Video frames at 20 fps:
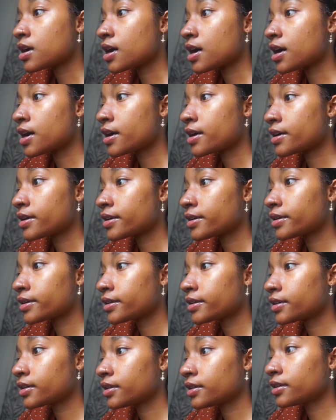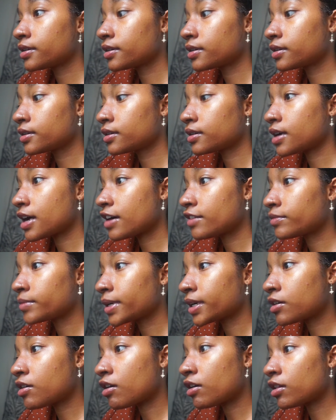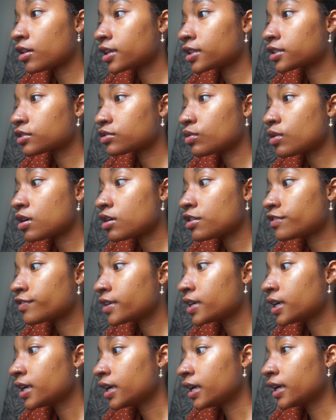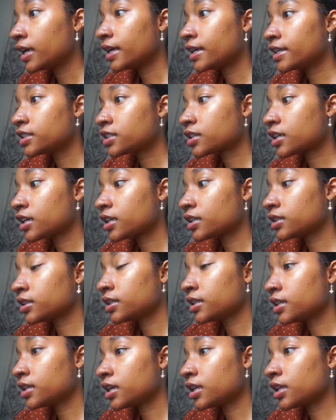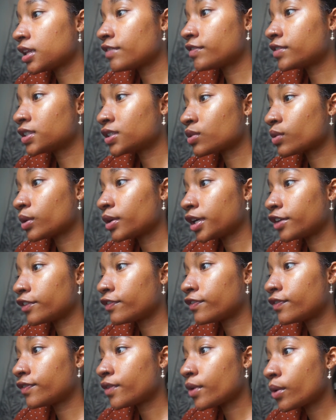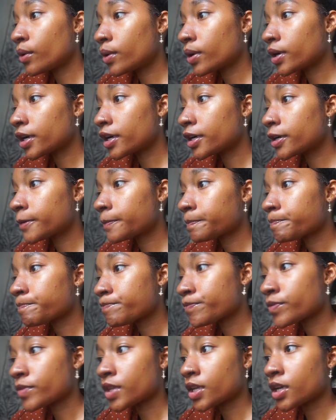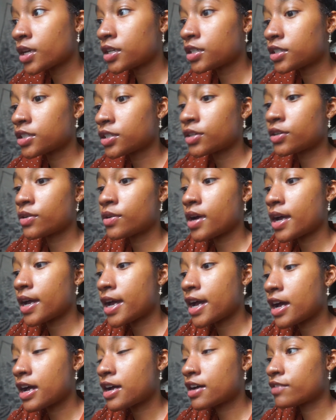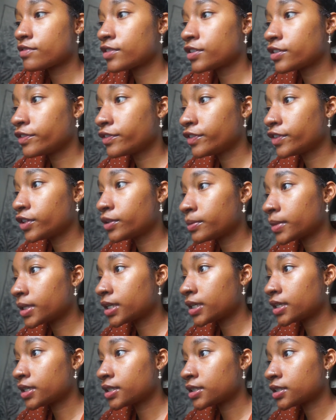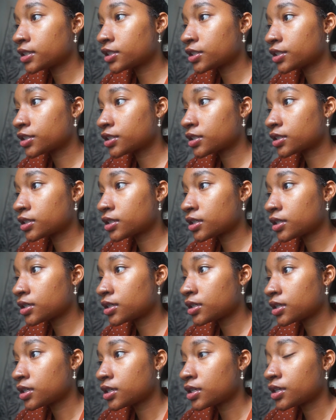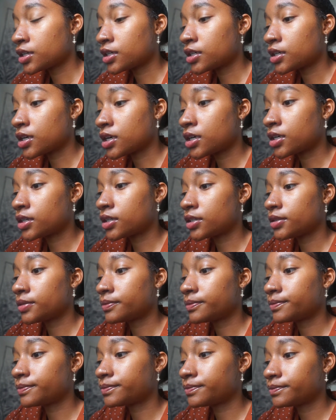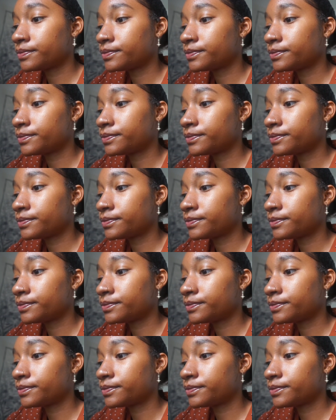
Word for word: I have my call at twelve. It's currently eleven twenty-four, so I have a few minutes um,